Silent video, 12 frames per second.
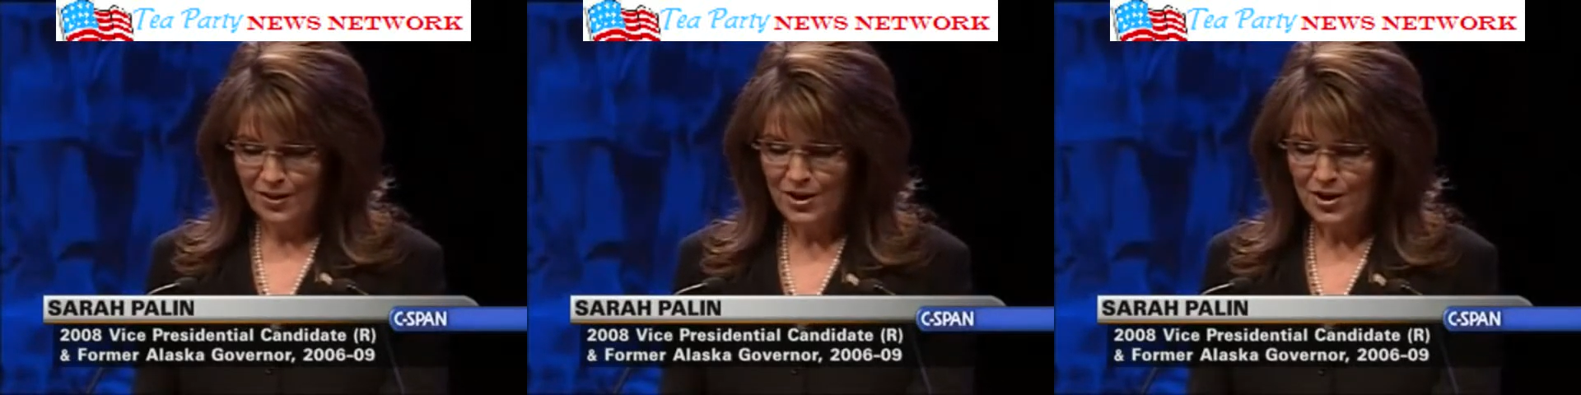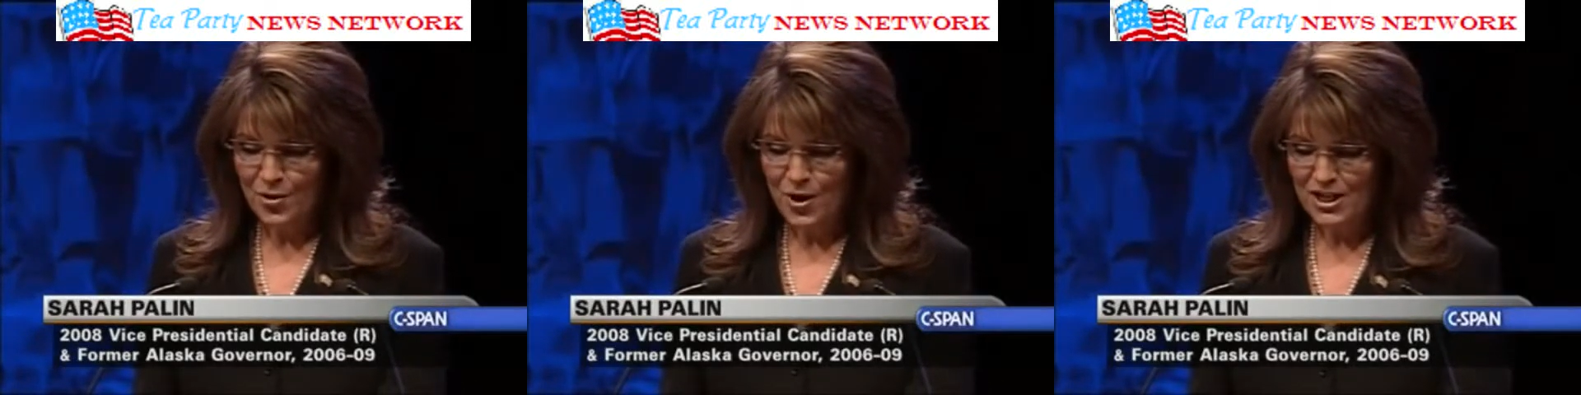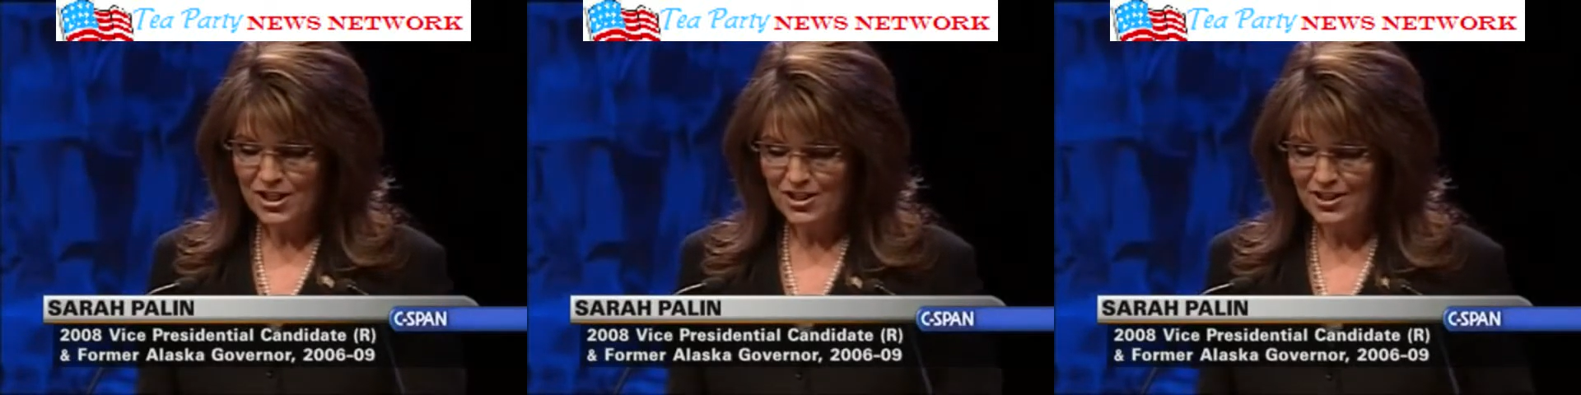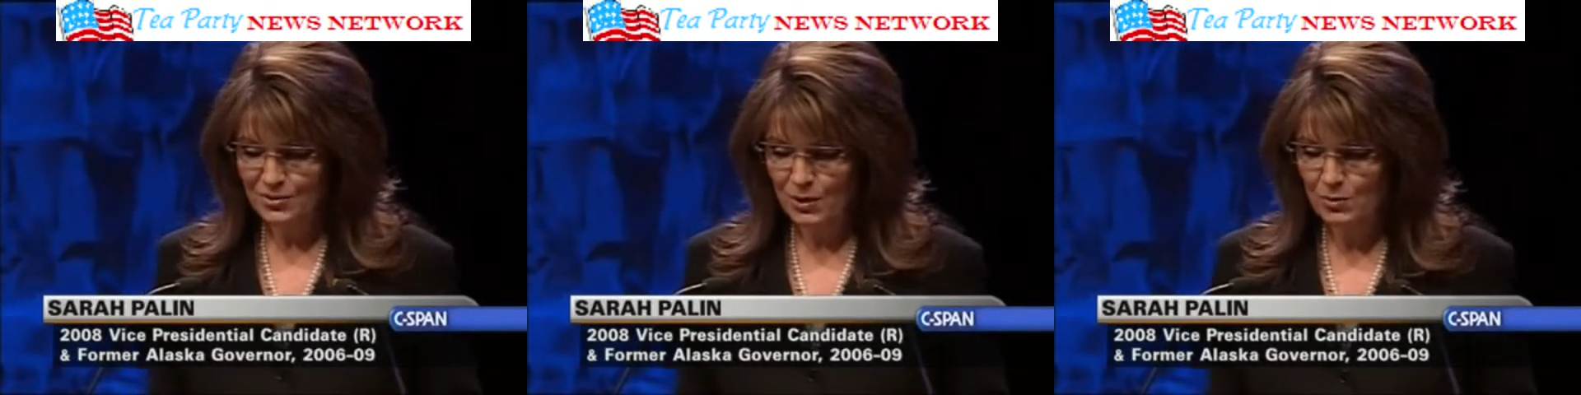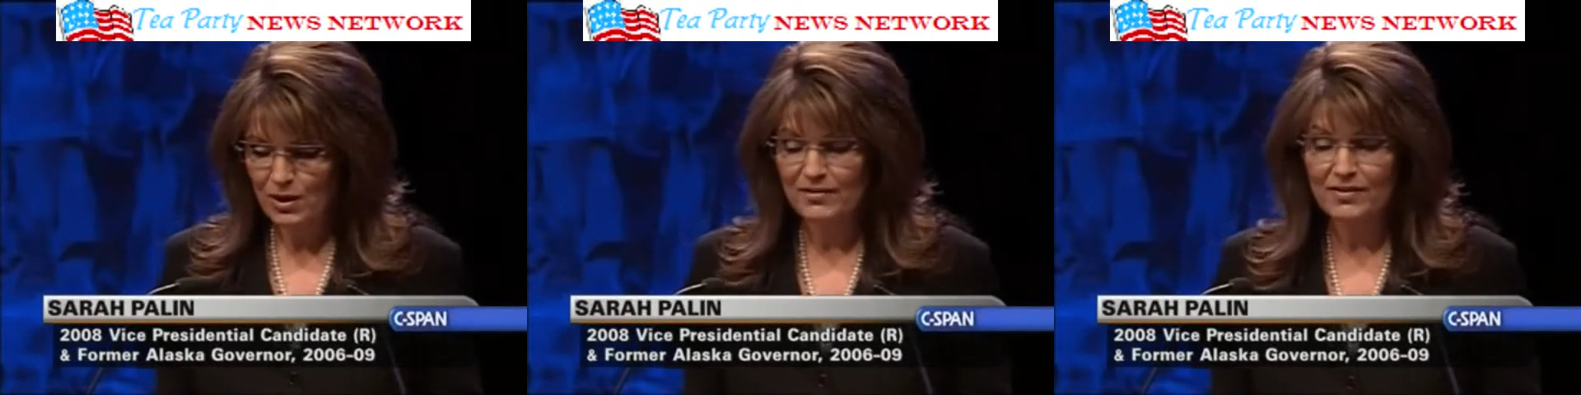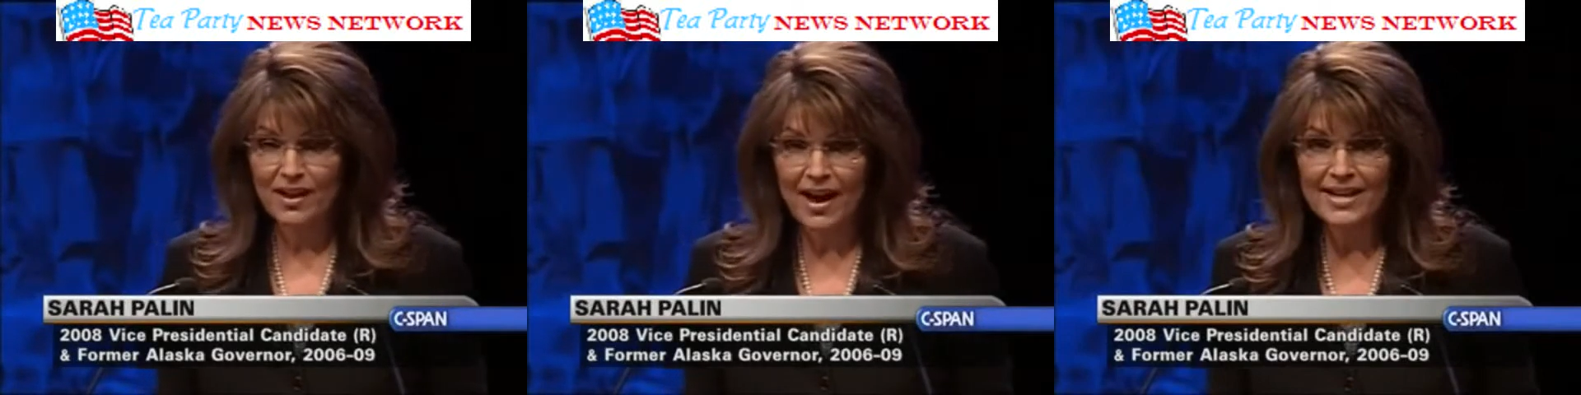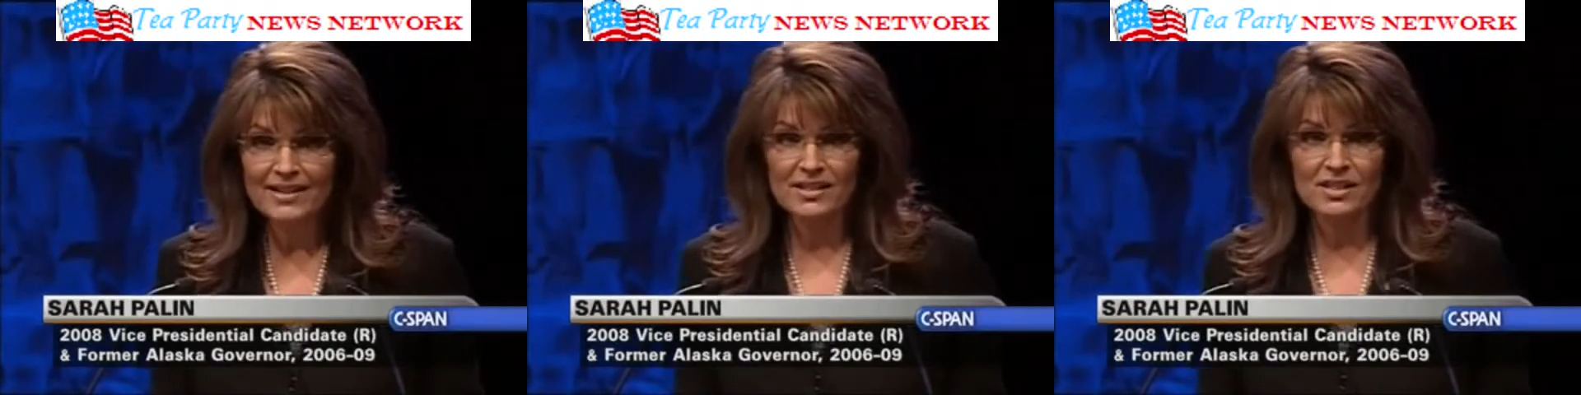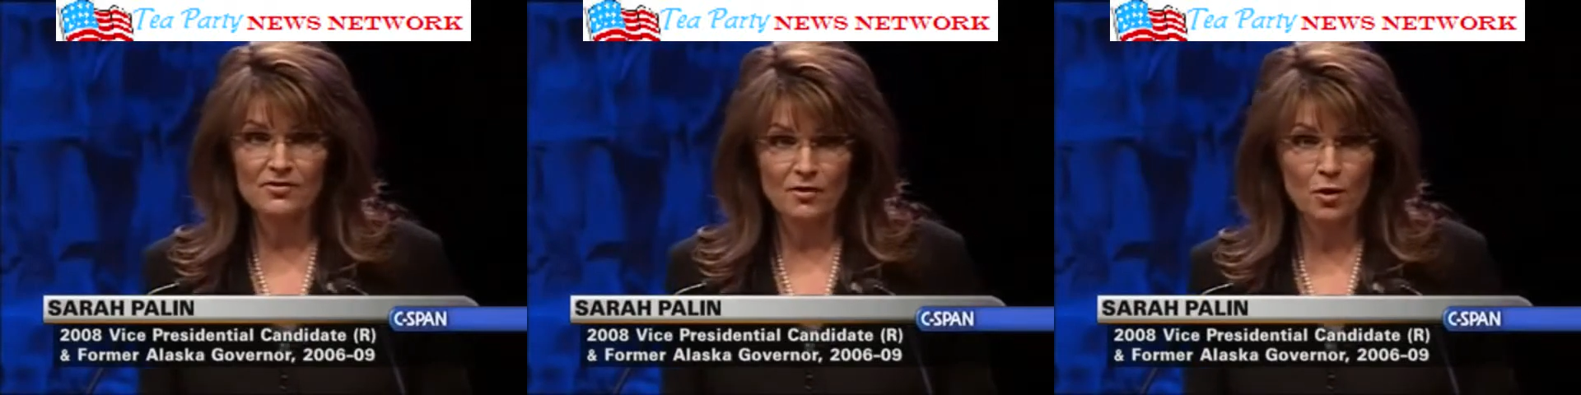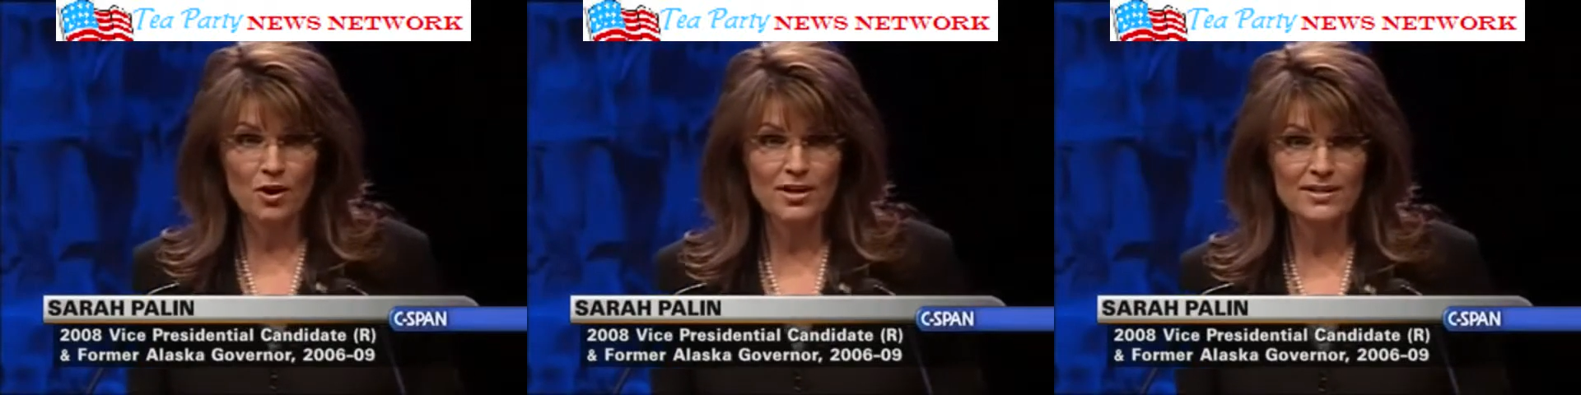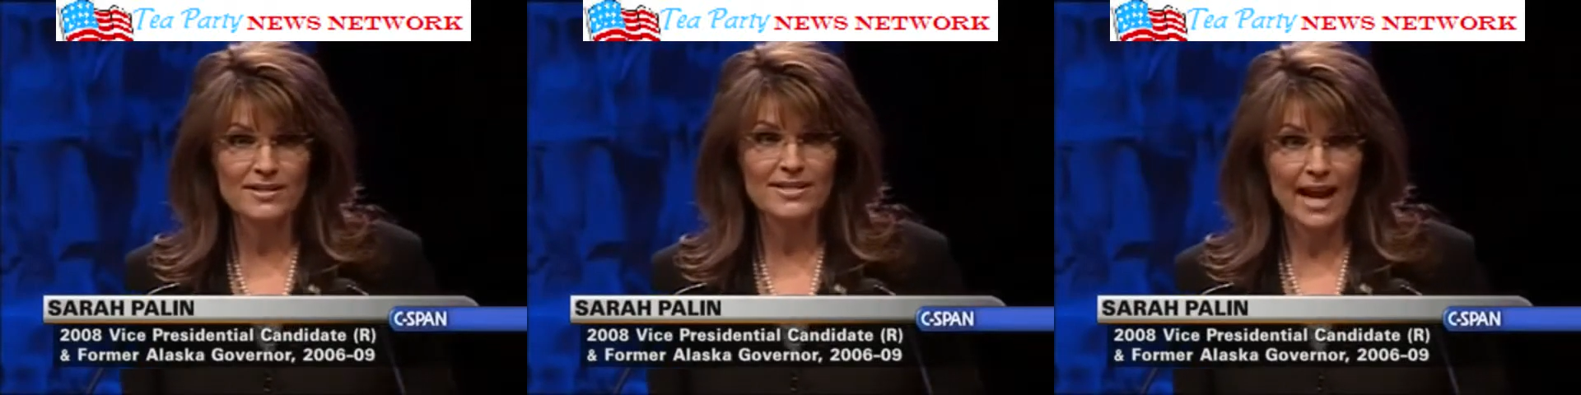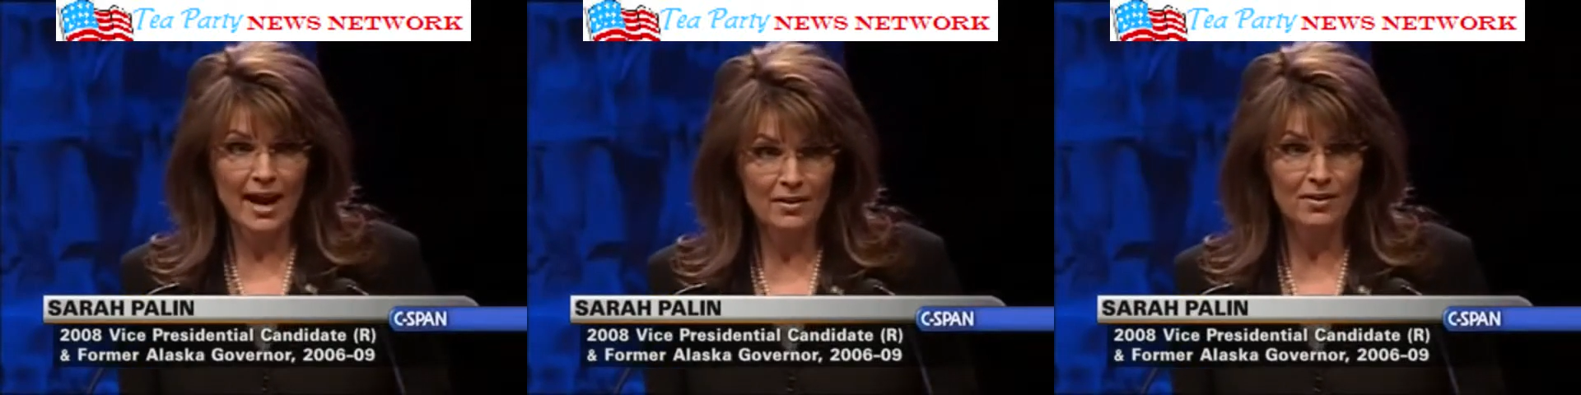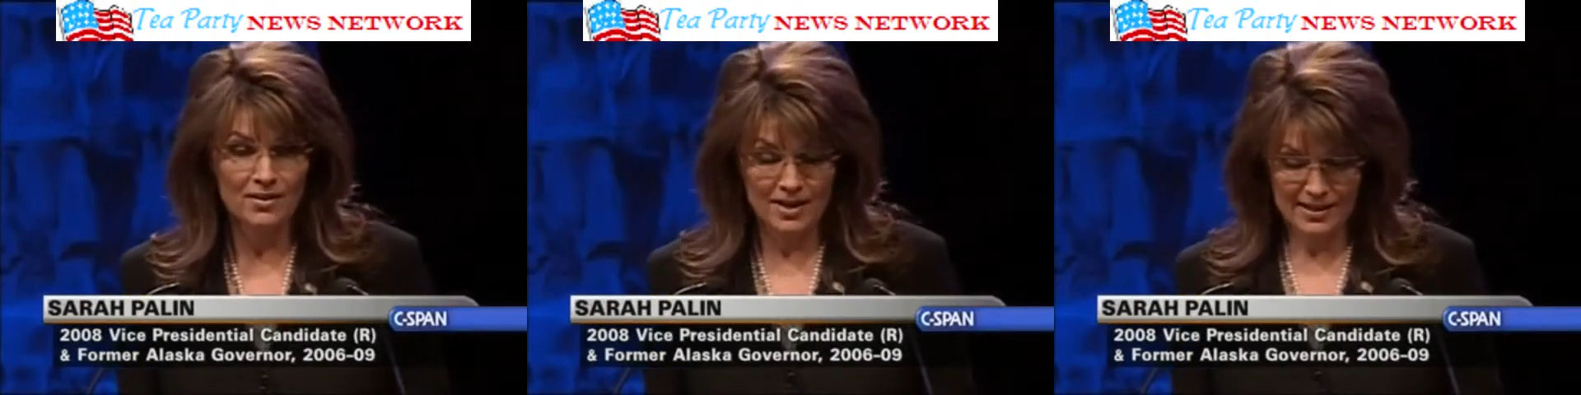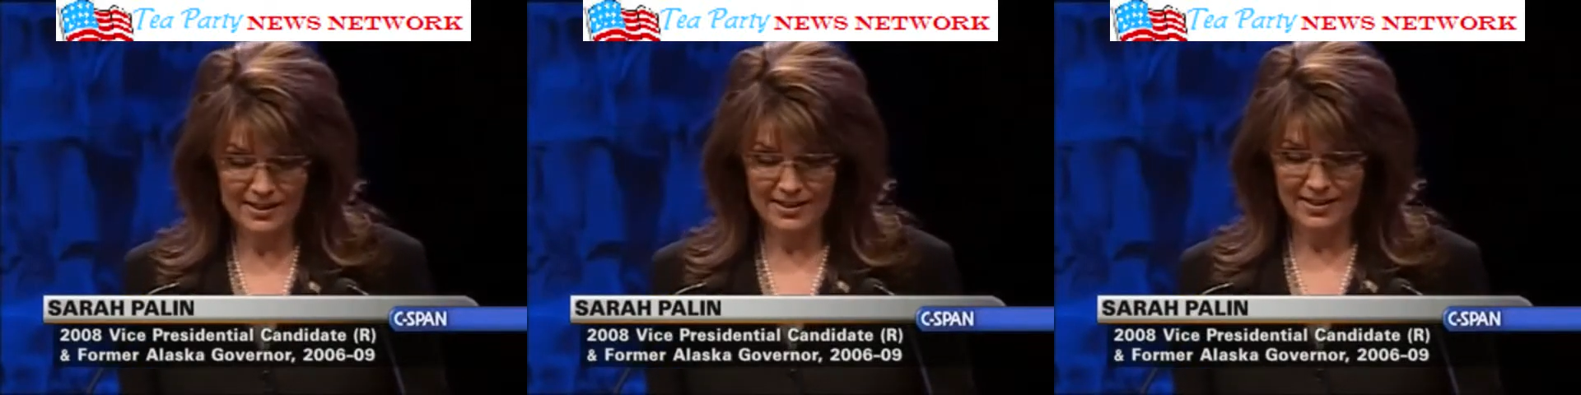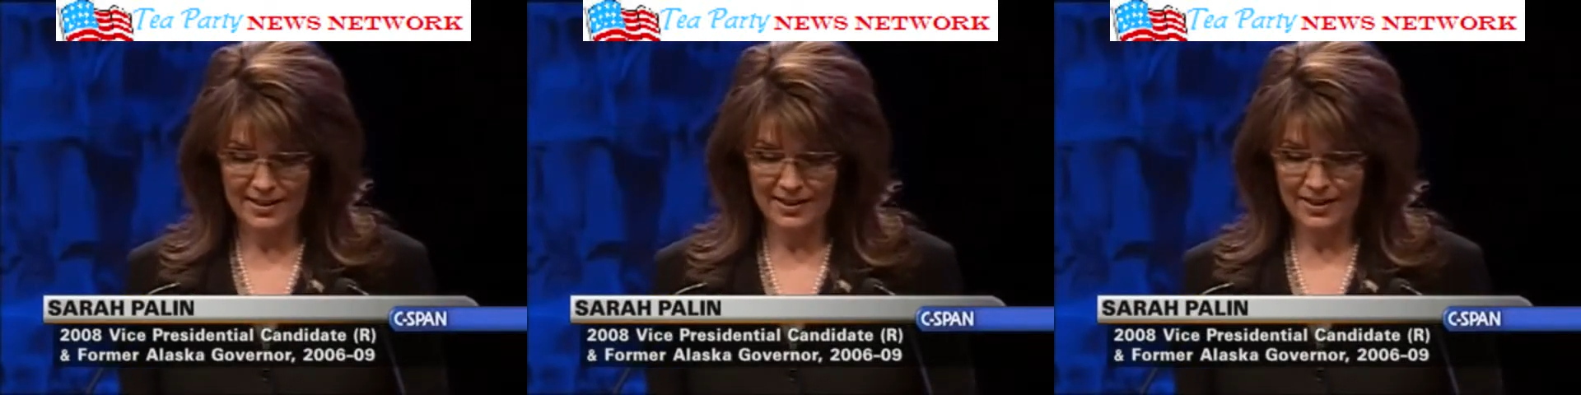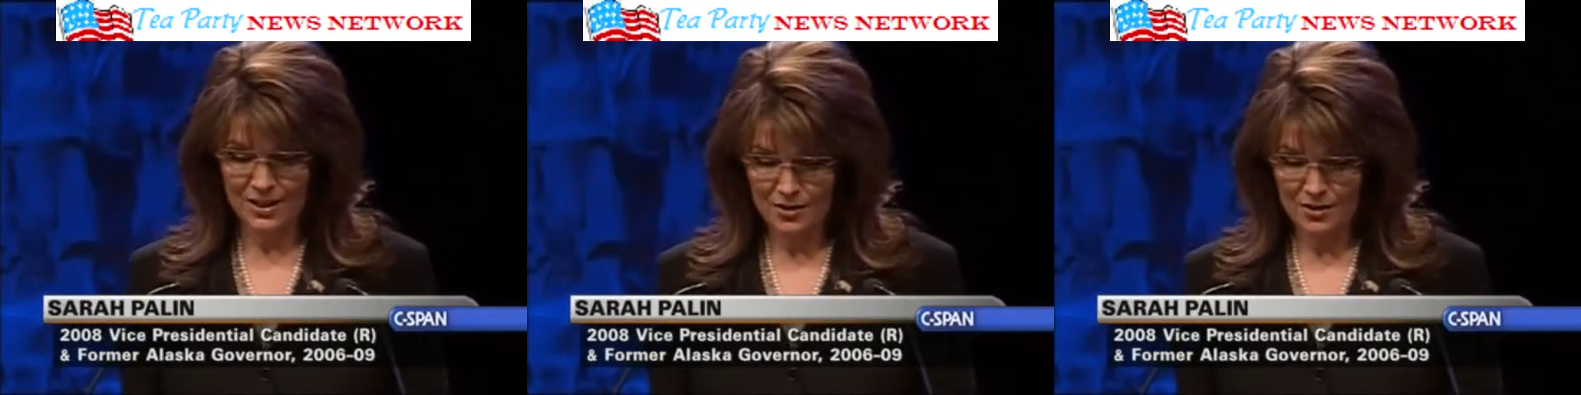there are questions we would have liked this foreign terrorist